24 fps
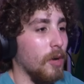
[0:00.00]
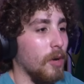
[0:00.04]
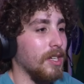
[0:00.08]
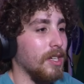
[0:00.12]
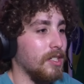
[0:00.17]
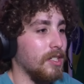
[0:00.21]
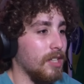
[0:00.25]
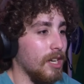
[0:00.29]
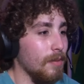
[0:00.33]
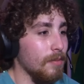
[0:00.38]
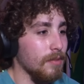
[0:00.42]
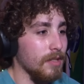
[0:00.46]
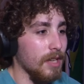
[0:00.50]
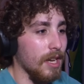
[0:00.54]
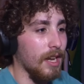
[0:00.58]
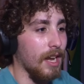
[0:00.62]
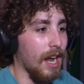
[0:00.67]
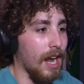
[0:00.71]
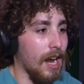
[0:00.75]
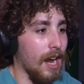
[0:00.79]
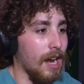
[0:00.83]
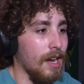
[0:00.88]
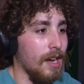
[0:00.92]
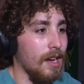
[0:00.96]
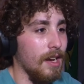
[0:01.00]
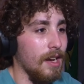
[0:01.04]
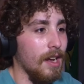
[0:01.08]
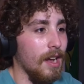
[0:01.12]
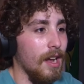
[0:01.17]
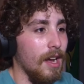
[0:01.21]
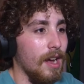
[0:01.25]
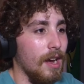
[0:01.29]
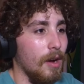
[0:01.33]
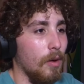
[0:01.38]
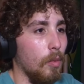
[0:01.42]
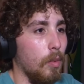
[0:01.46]
it seems like Annie
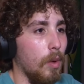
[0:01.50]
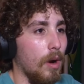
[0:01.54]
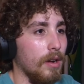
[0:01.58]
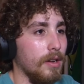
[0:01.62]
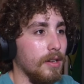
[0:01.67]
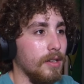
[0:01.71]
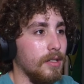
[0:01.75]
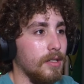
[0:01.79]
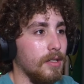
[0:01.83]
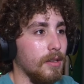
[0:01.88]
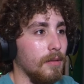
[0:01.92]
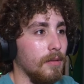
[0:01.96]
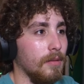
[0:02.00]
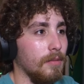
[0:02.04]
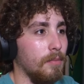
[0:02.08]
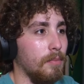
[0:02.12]
was